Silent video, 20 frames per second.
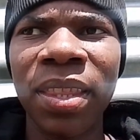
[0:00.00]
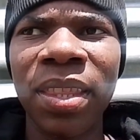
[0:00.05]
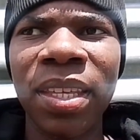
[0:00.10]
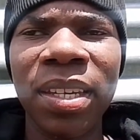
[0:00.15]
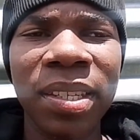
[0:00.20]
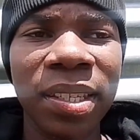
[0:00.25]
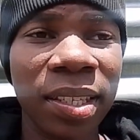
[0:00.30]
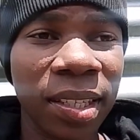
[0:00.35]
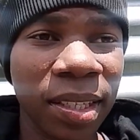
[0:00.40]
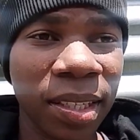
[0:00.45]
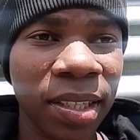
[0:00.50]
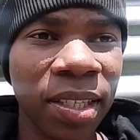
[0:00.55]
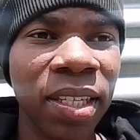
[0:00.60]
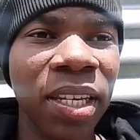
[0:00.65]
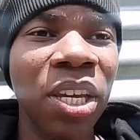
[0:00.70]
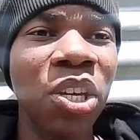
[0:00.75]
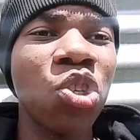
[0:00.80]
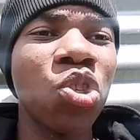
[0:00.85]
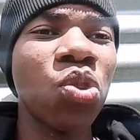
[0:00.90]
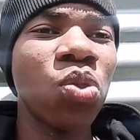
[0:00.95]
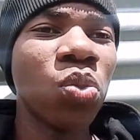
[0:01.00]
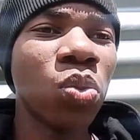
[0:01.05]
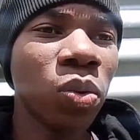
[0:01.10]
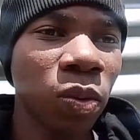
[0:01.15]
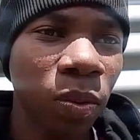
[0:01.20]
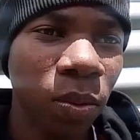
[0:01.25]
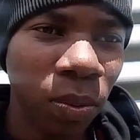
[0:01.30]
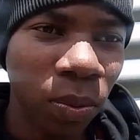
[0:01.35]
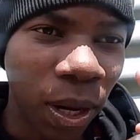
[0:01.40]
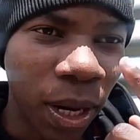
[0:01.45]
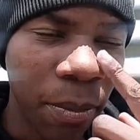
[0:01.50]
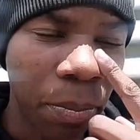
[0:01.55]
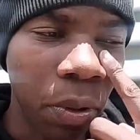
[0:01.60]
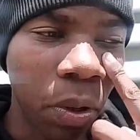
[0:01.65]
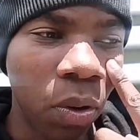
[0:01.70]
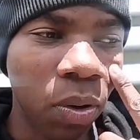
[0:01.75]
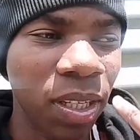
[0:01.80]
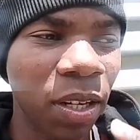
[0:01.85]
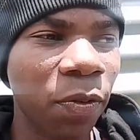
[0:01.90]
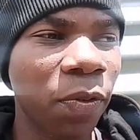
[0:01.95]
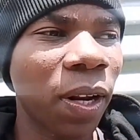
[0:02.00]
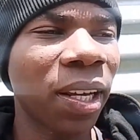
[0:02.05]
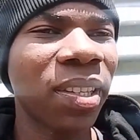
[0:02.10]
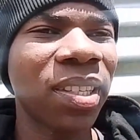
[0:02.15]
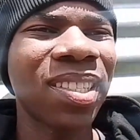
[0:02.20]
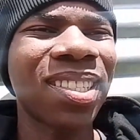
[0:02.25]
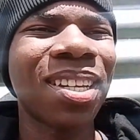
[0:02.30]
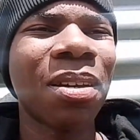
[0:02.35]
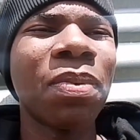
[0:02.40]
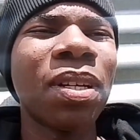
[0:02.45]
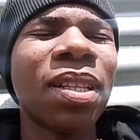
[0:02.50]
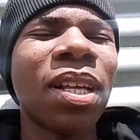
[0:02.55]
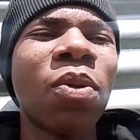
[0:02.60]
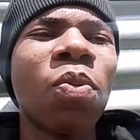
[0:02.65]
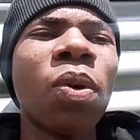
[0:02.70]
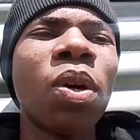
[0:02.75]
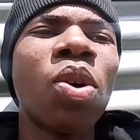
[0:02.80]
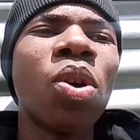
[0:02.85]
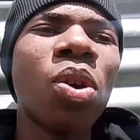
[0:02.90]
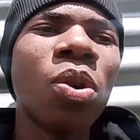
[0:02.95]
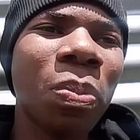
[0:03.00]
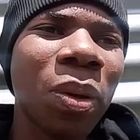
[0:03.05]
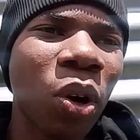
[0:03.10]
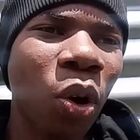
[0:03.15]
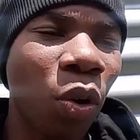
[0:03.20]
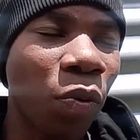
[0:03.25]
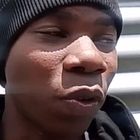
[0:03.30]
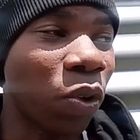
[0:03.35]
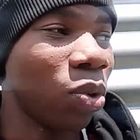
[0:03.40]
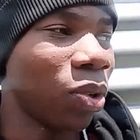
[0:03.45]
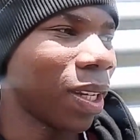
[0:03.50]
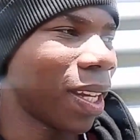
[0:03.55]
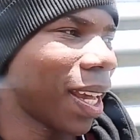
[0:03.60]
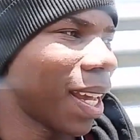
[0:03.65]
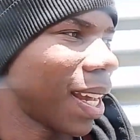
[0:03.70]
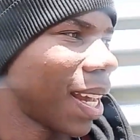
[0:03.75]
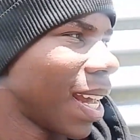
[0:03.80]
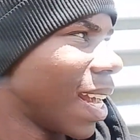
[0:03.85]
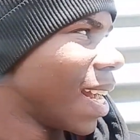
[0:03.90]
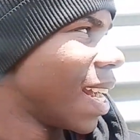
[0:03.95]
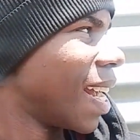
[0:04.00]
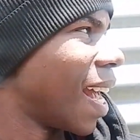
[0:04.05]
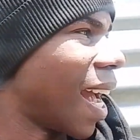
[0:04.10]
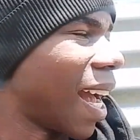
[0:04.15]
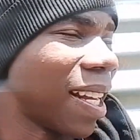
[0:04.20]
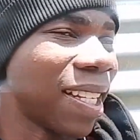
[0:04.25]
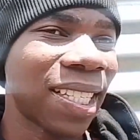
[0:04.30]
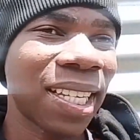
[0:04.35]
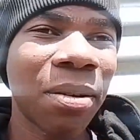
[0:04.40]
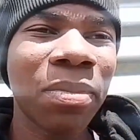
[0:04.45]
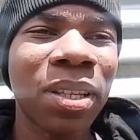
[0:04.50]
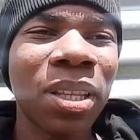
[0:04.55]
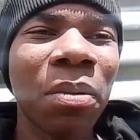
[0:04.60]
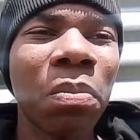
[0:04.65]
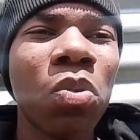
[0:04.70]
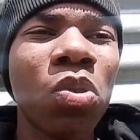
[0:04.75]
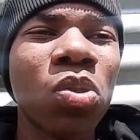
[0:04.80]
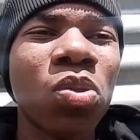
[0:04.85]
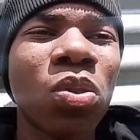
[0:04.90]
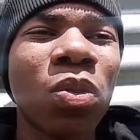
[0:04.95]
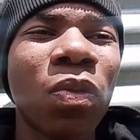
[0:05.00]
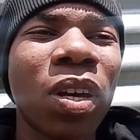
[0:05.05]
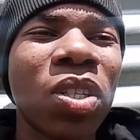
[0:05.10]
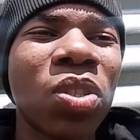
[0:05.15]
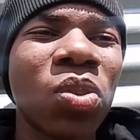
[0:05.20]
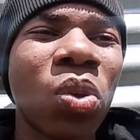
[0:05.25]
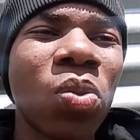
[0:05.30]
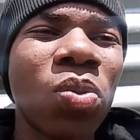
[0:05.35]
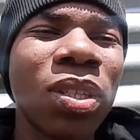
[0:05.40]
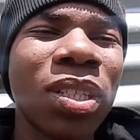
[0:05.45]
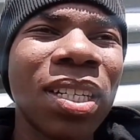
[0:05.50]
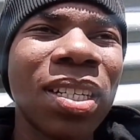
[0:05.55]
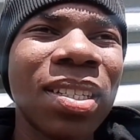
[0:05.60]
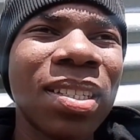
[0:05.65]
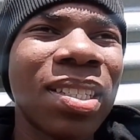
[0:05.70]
this issue, right? Because I feel like this is something that we could be overlooking and something that most of us don't,